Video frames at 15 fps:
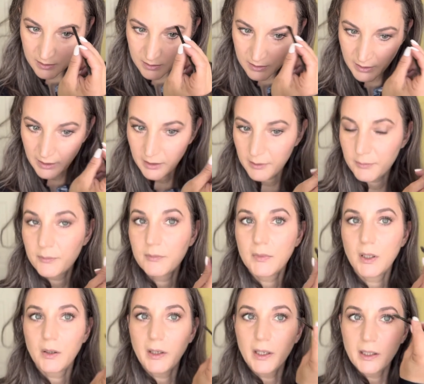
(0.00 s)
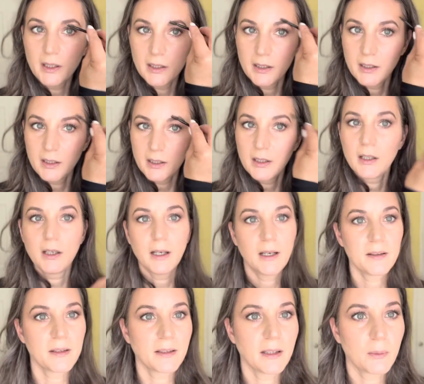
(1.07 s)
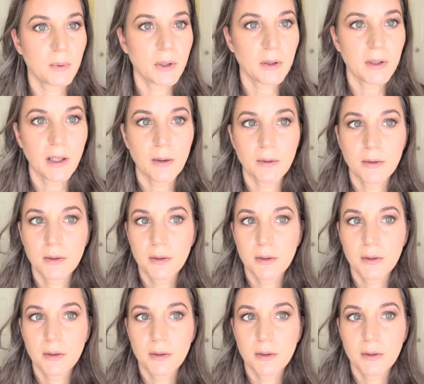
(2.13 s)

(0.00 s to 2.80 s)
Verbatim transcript: There, all right. I think that we're good now.